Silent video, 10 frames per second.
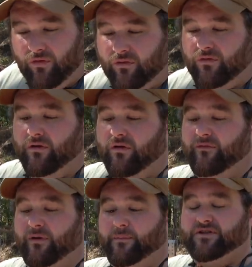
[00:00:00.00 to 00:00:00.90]

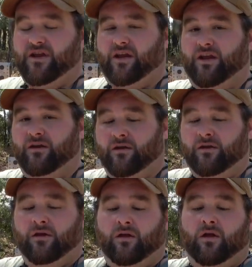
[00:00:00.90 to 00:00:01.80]
if I'm not mistaken,
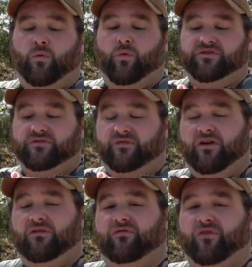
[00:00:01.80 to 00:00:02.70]
was the
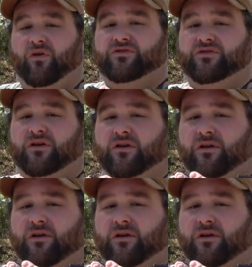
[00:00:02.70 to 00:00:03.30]
very first